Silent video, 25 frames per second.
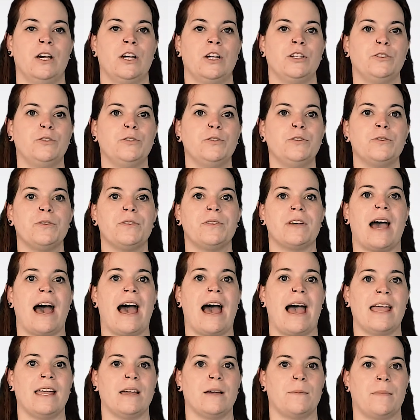Due to the
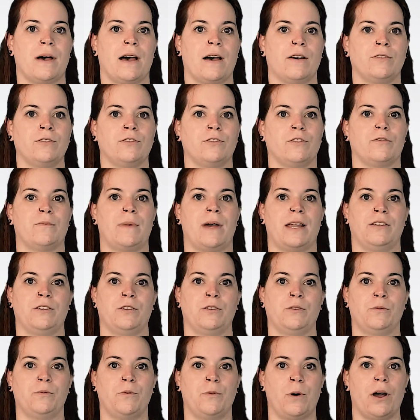high amount of
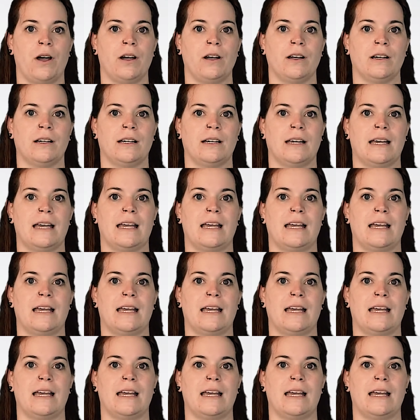manual work,